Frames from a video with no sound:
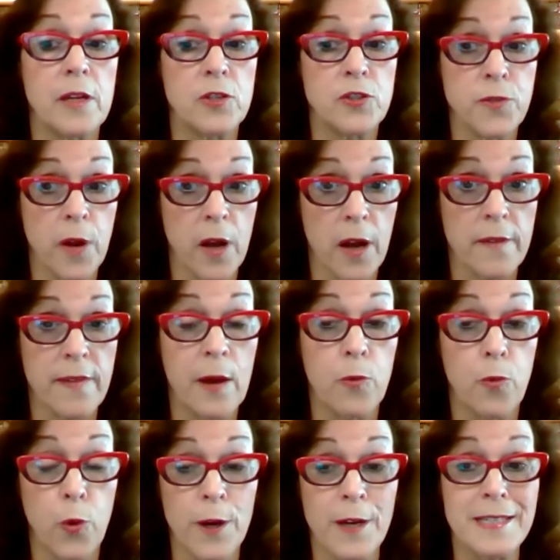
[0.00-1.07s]
drug that
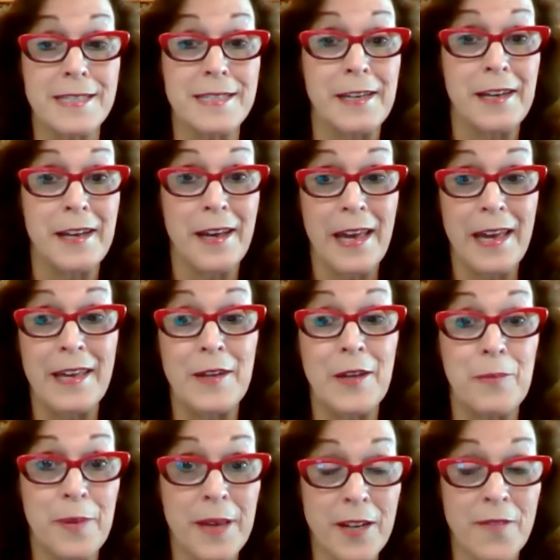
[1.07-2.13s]
works in a
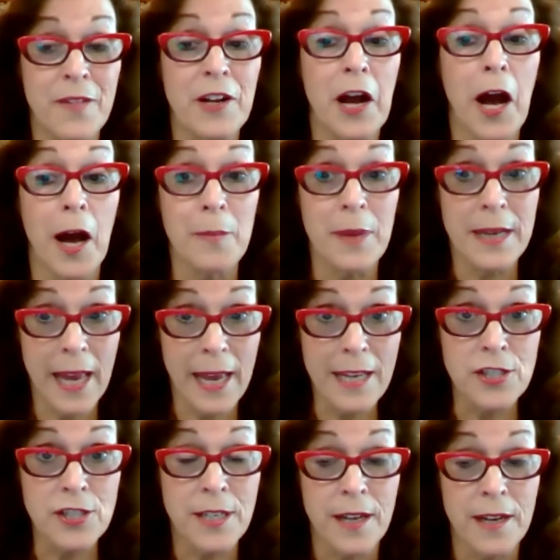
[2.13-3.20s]
bit of a
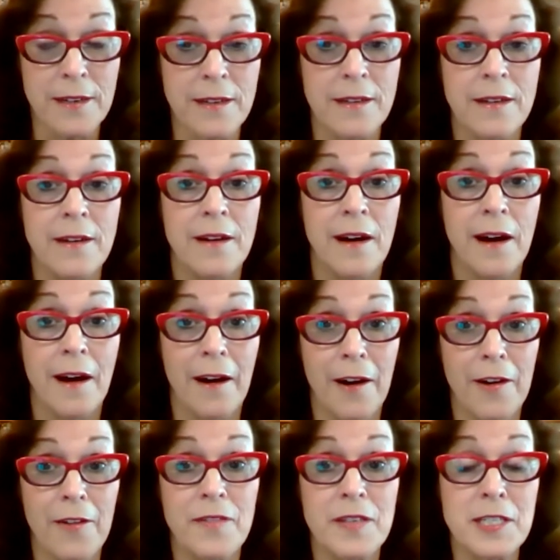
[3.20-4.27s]
combination
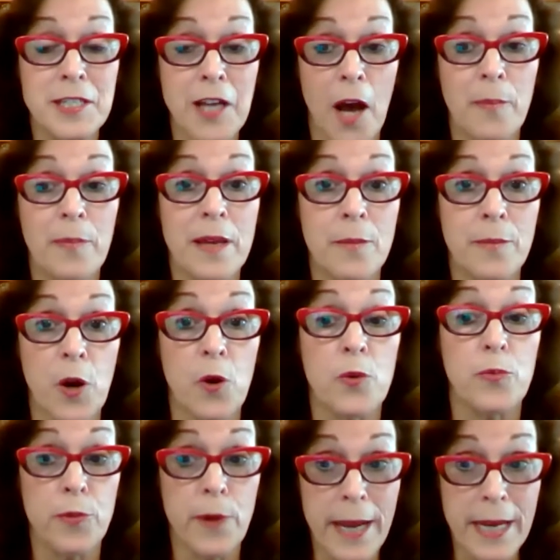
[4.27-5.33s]
of stopping bone
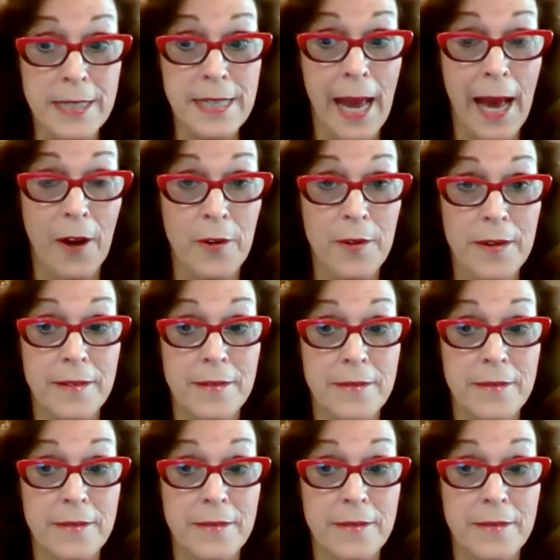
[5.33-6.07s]
breakdown,